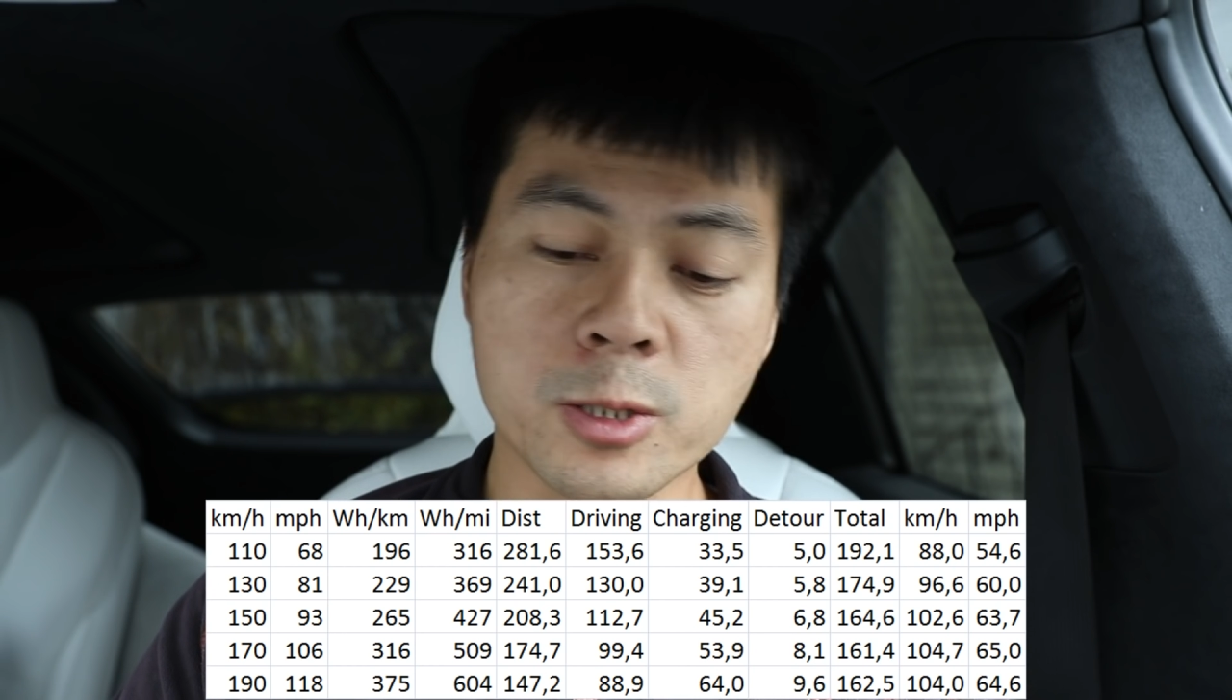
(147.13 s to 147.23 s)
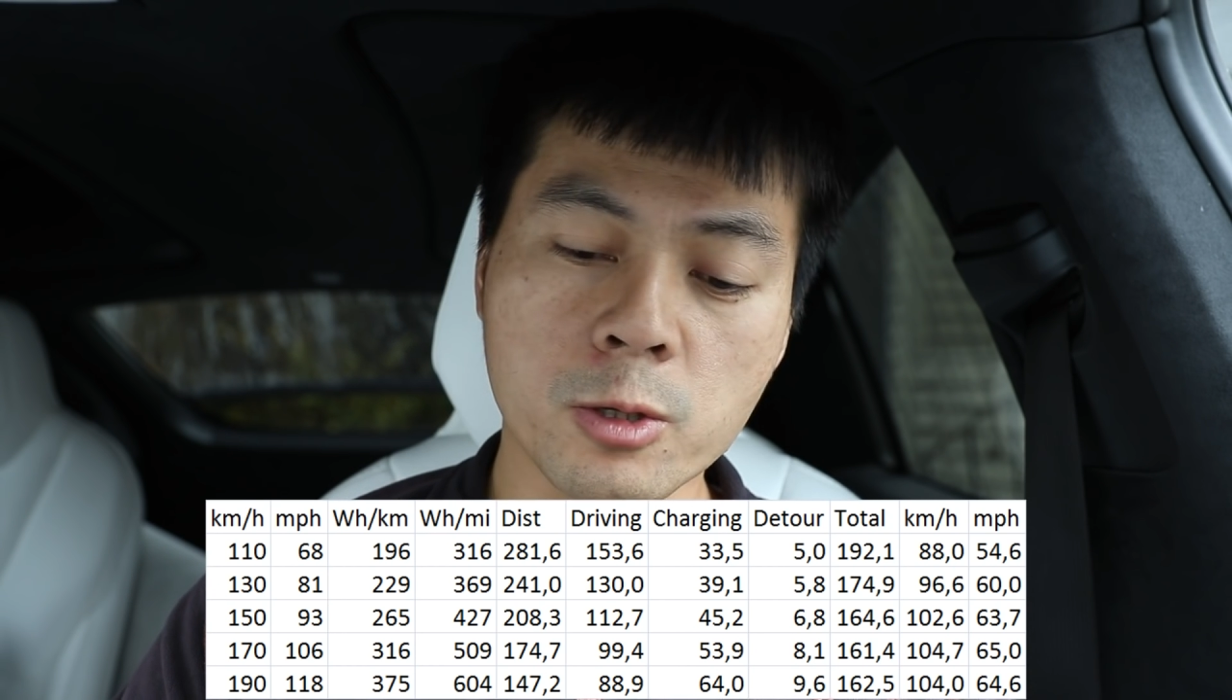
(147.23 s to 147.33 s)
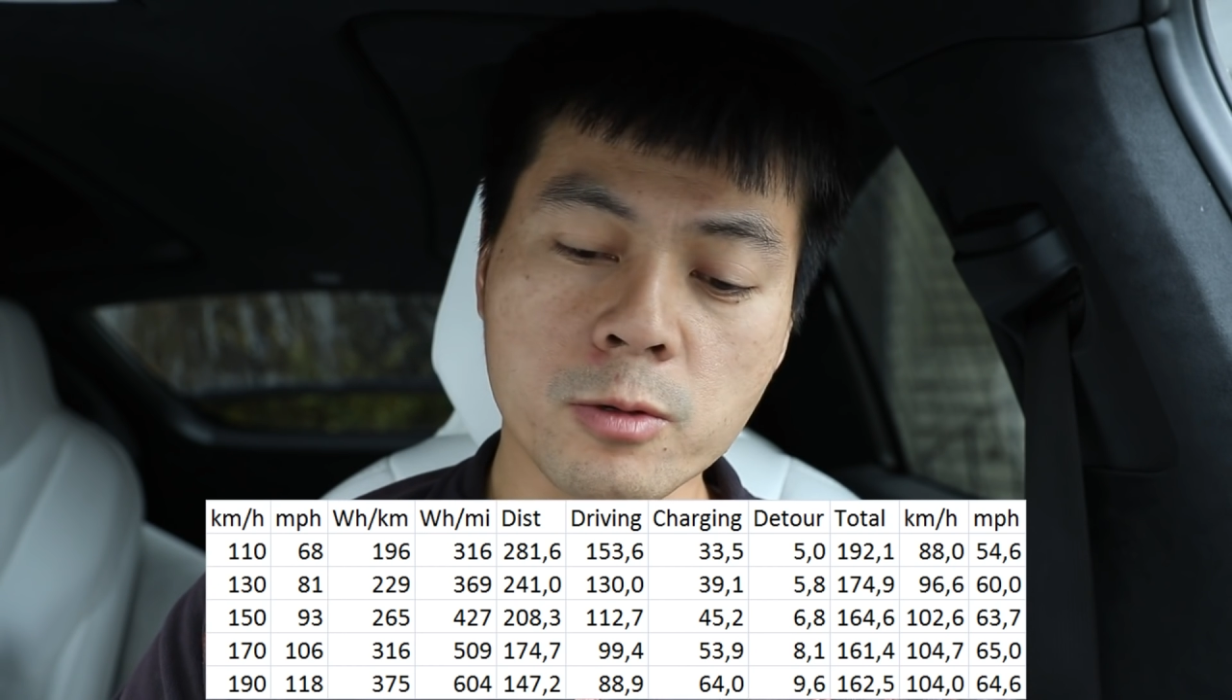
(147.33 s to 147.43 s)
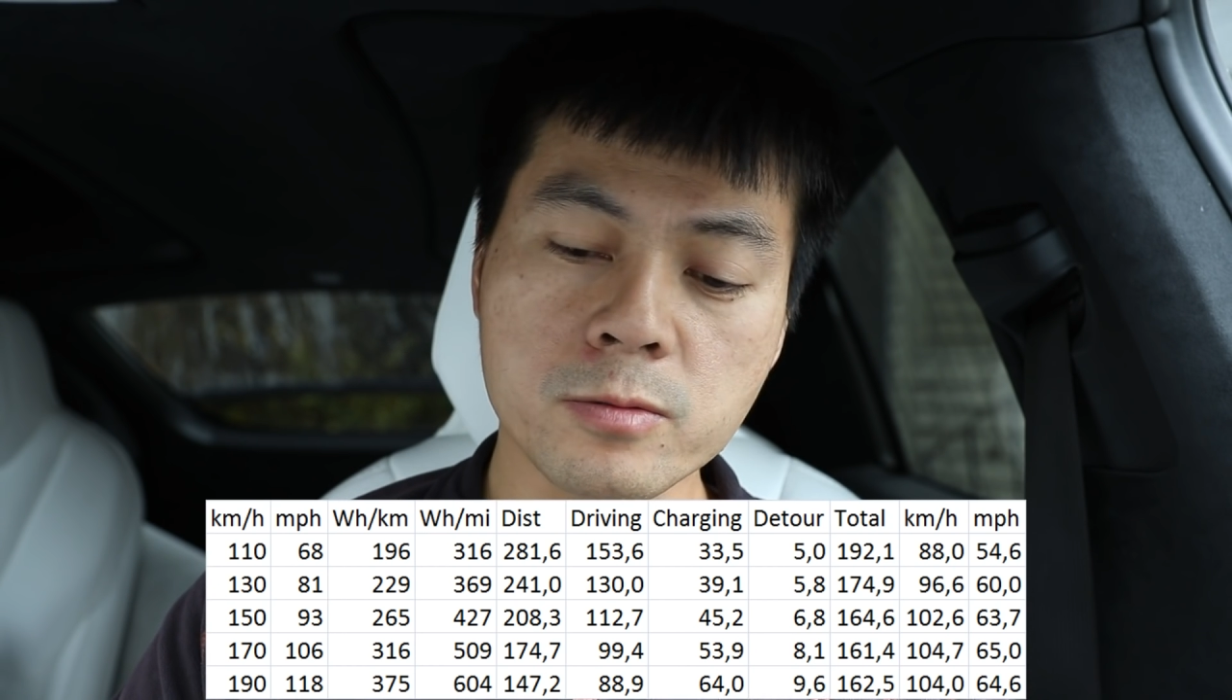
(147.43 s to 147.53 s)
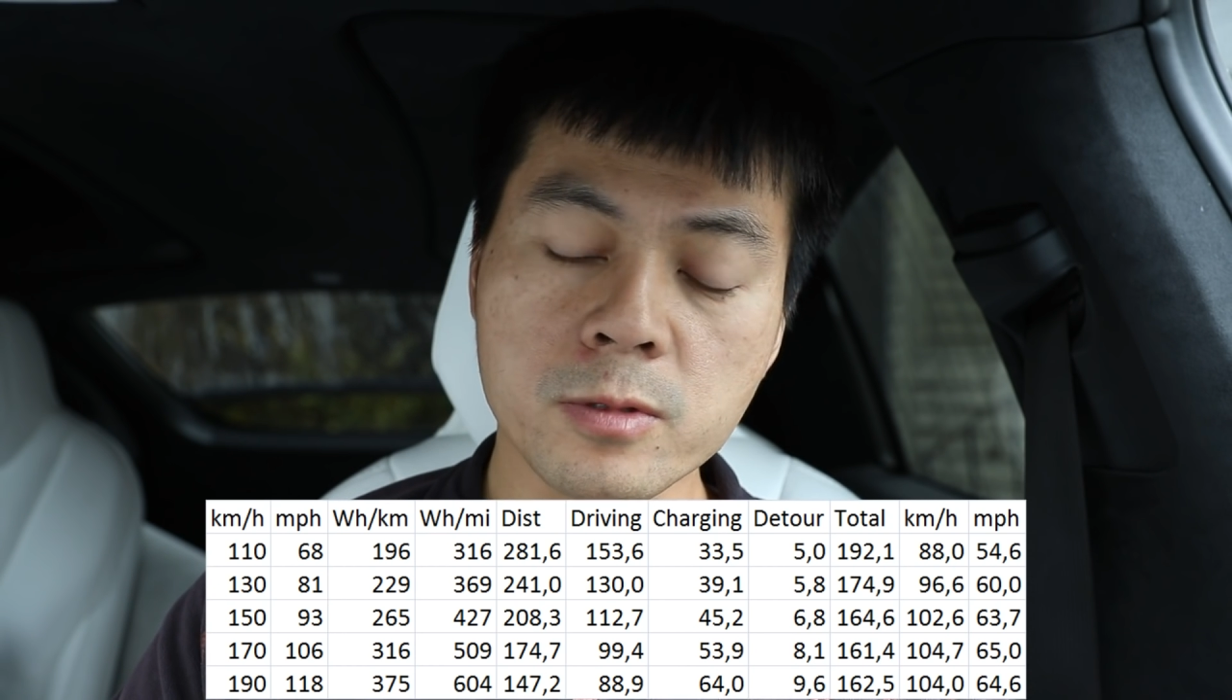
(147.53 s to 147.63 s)
it's
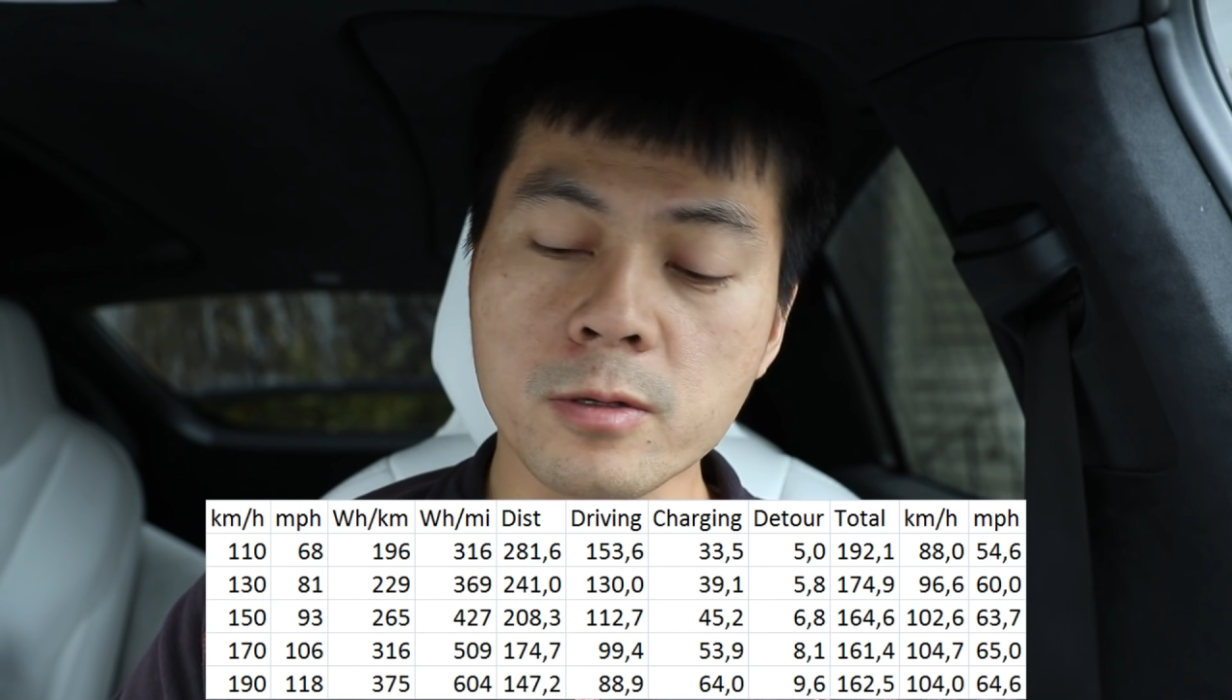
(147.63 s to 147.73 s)
not